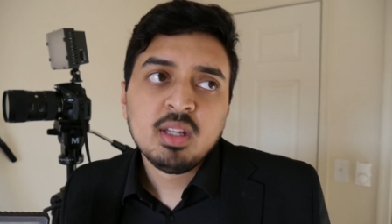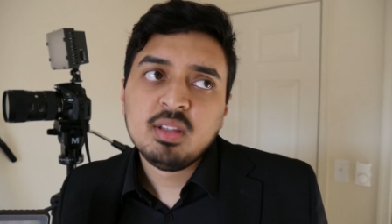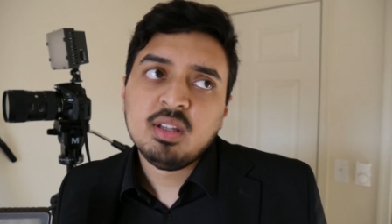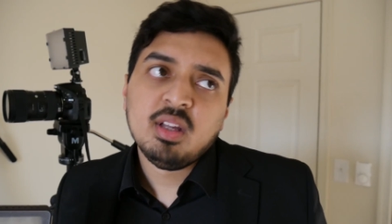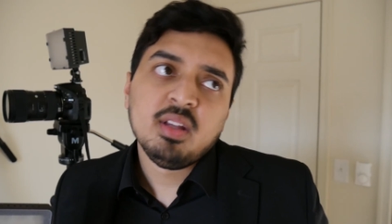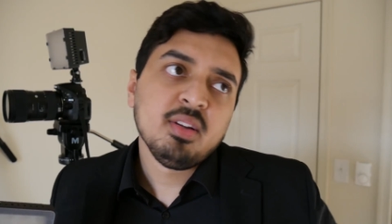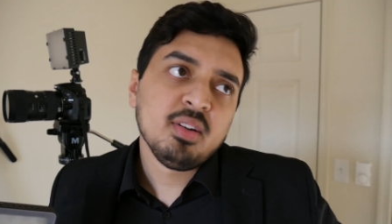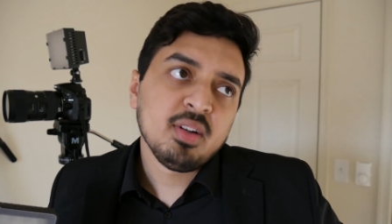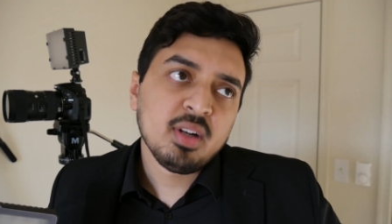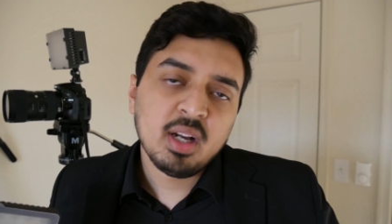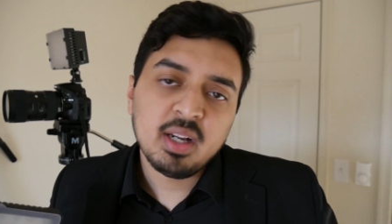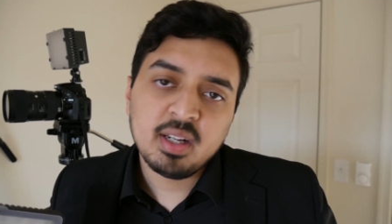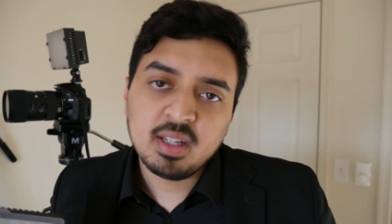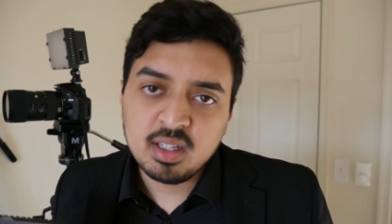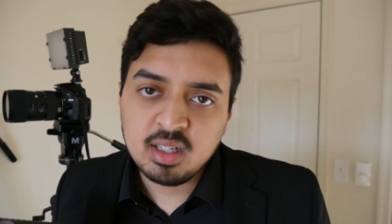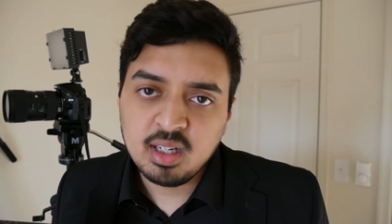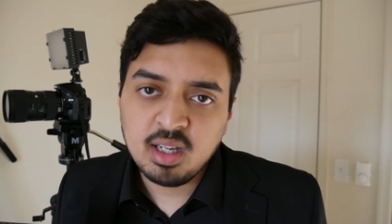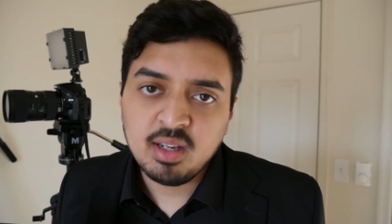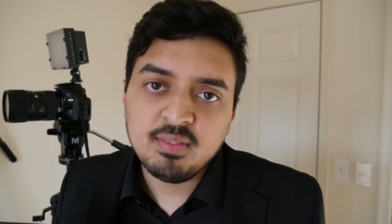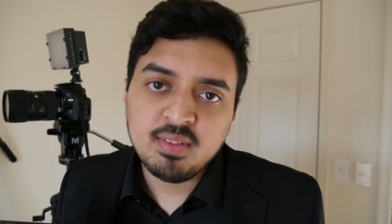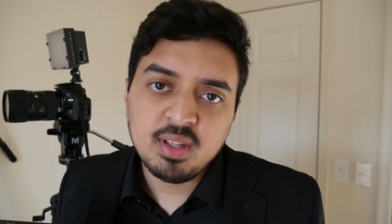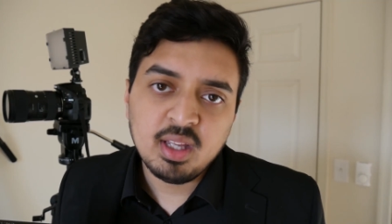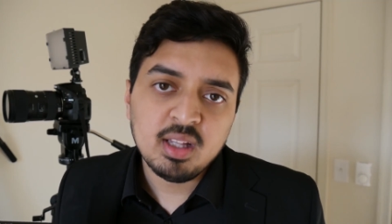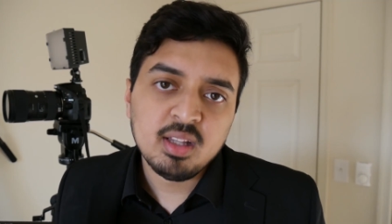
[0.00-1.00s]
The other guy can
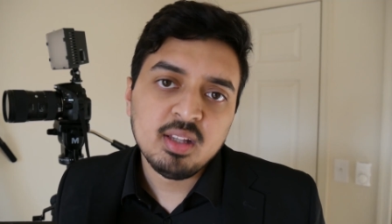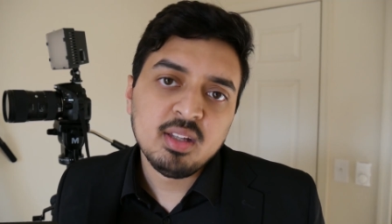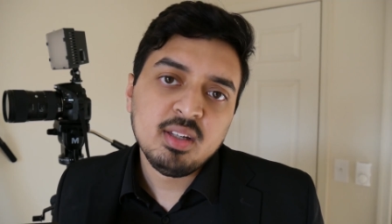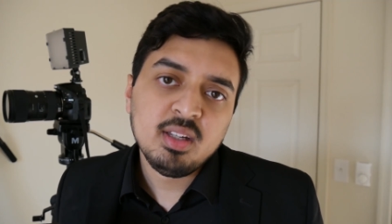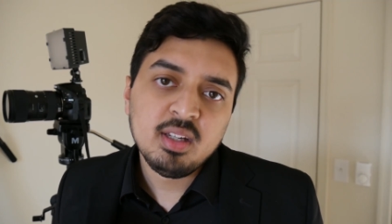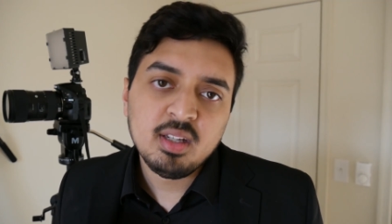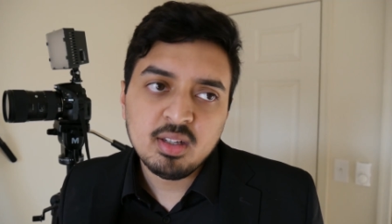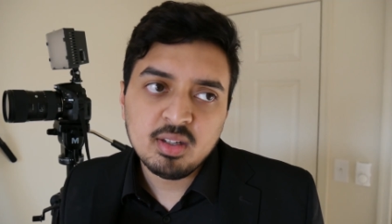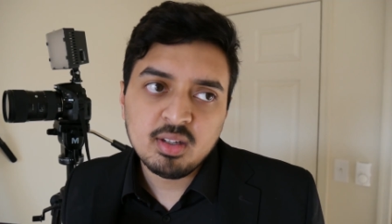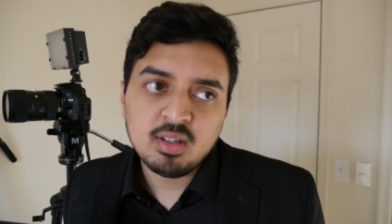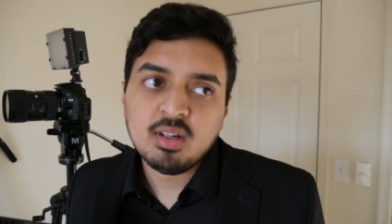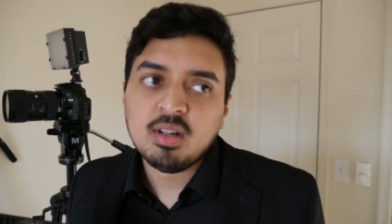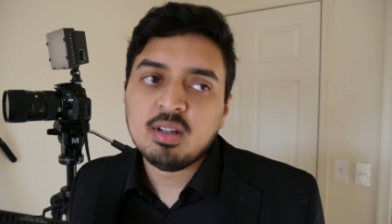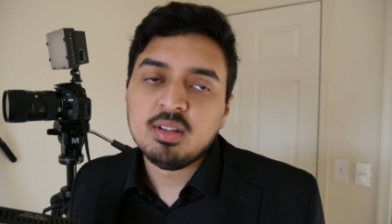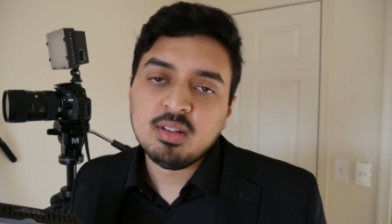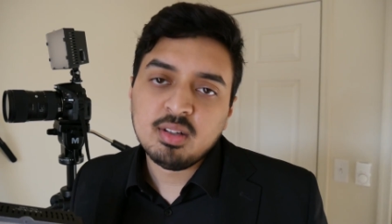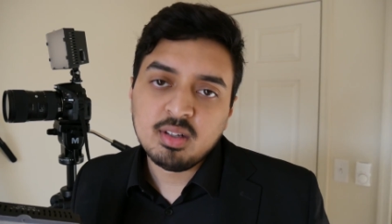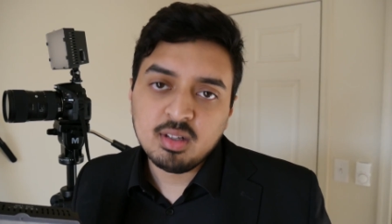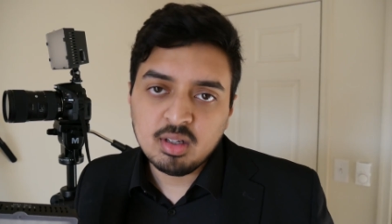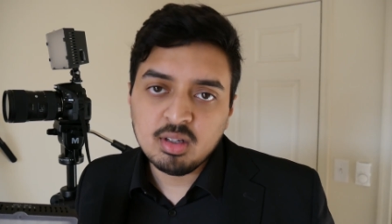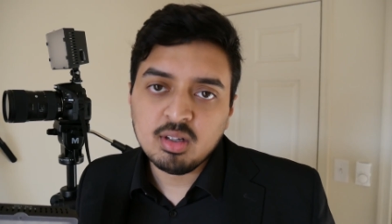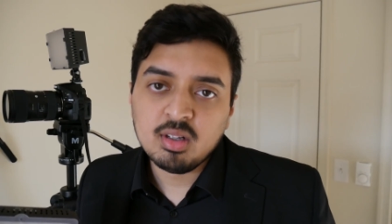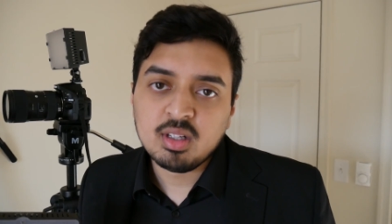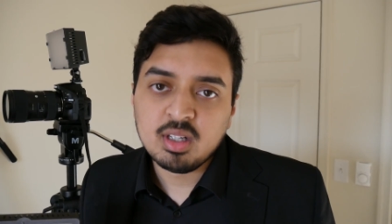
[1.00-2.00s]
have the LED, or other
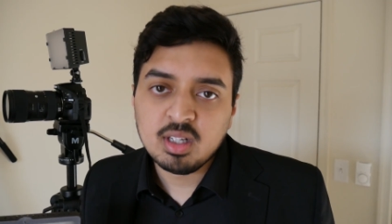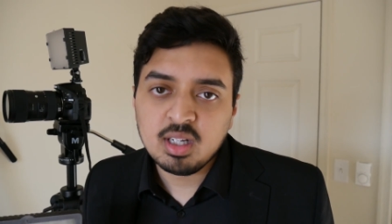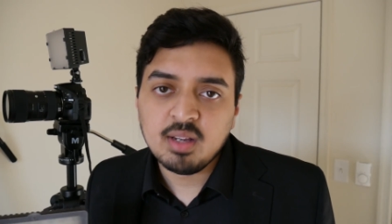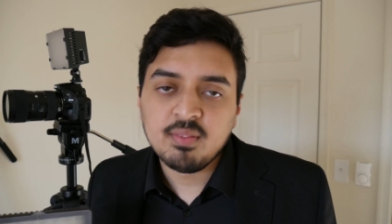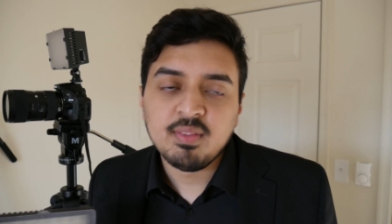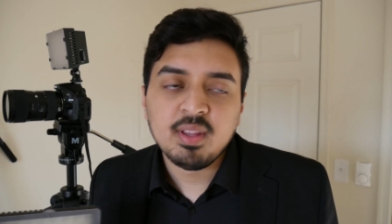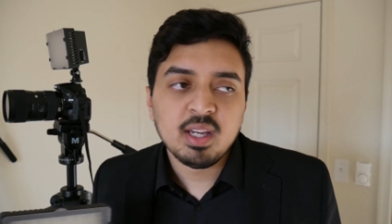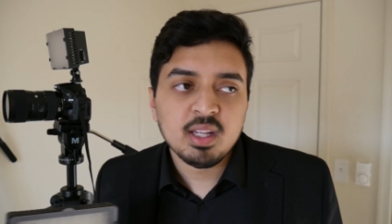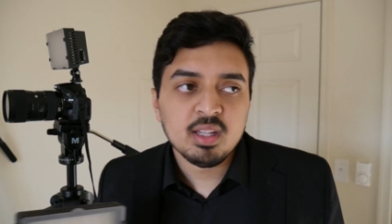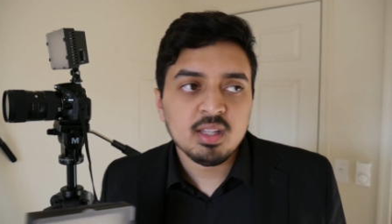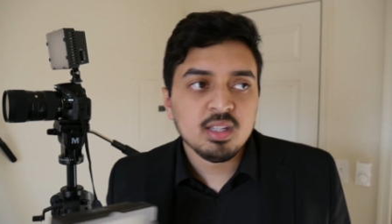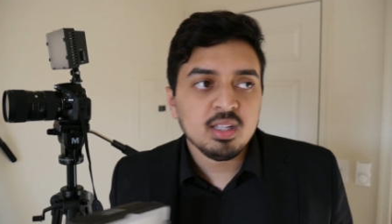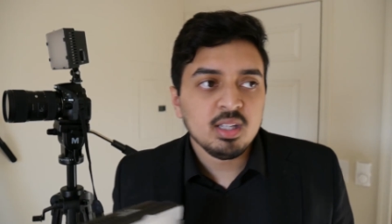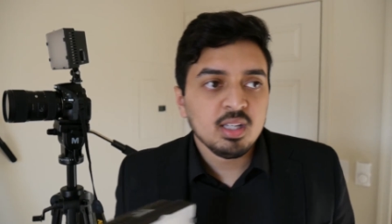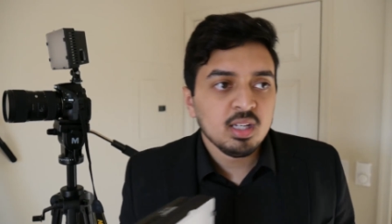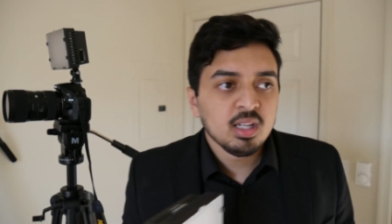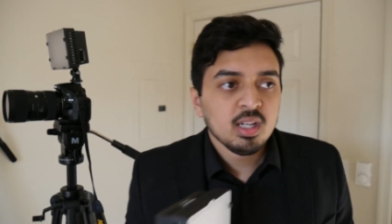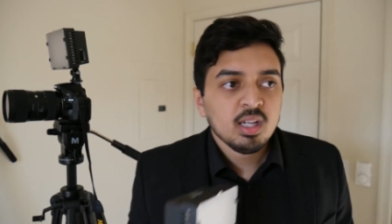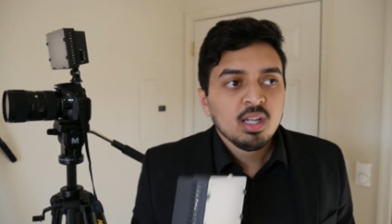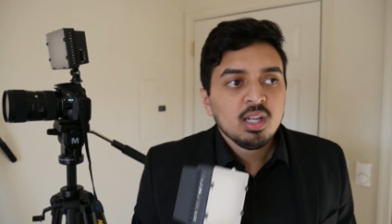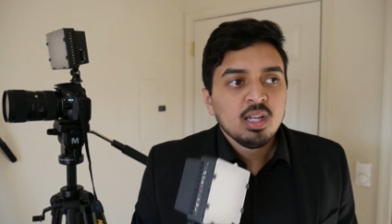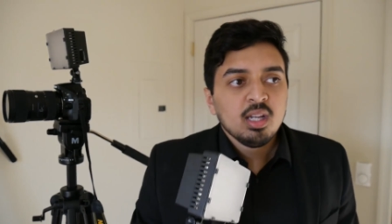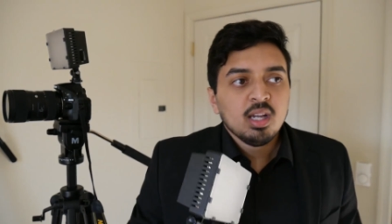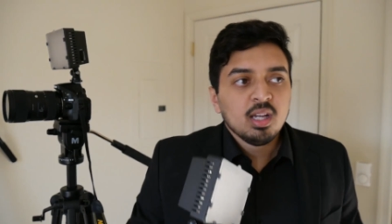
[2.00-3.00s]
girl can have the LED,
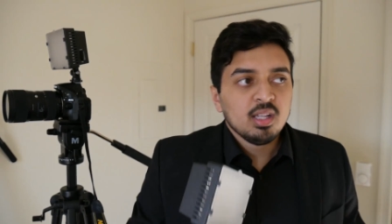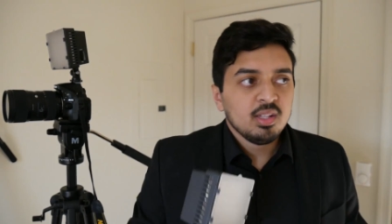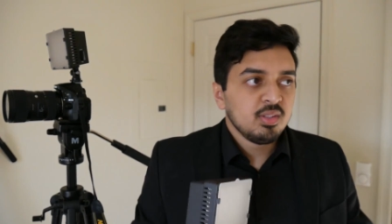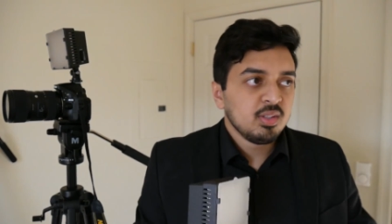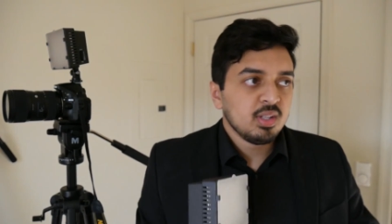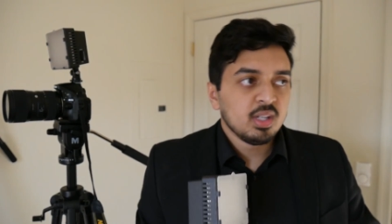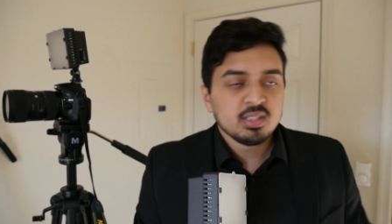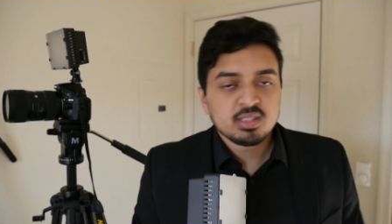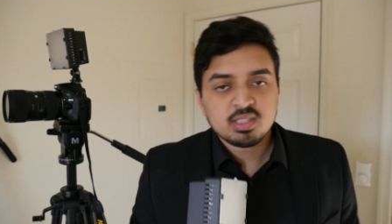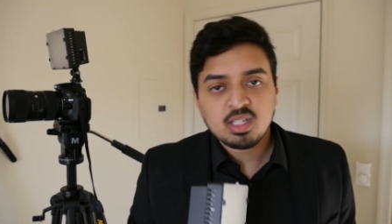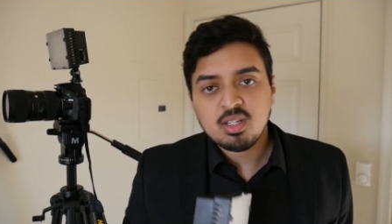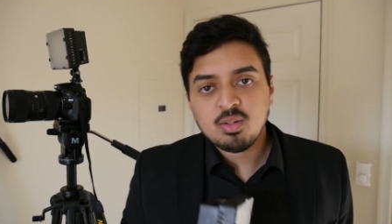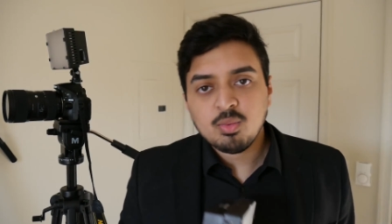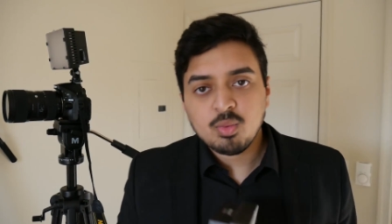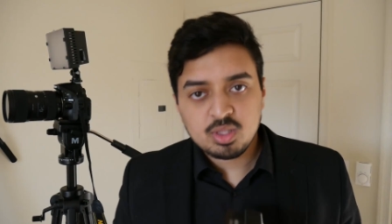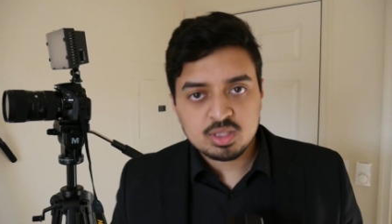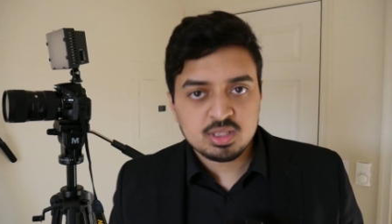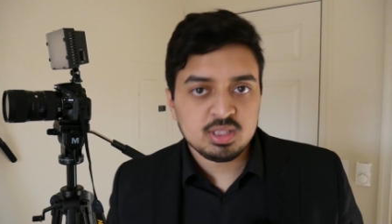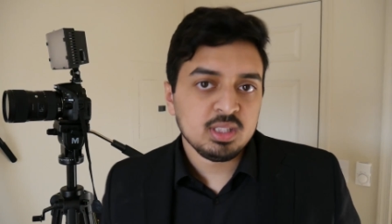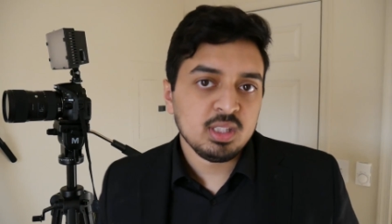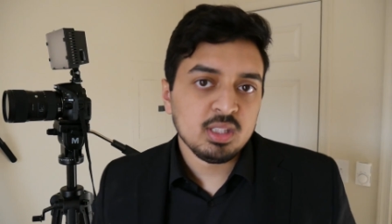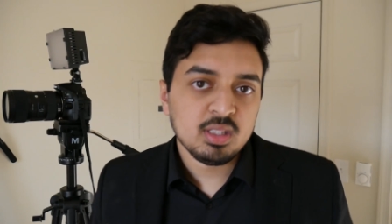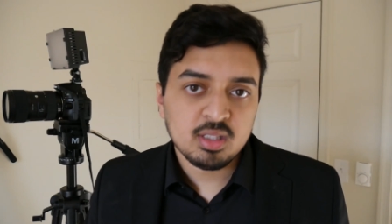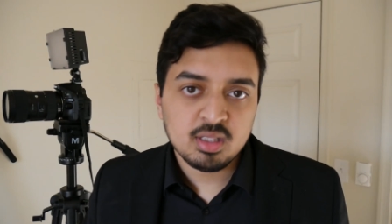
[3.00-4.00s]
and you guys kind of work
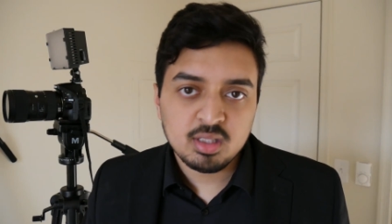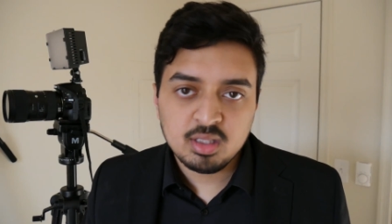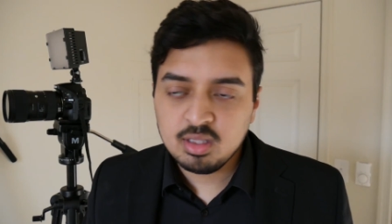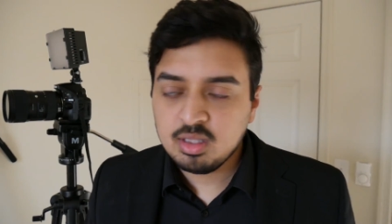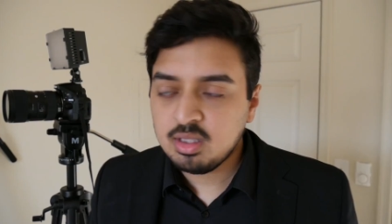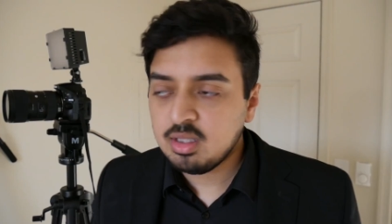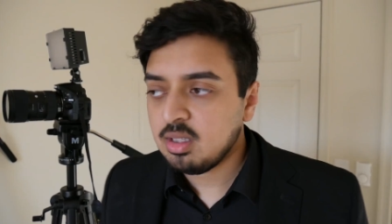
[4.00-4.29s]
together,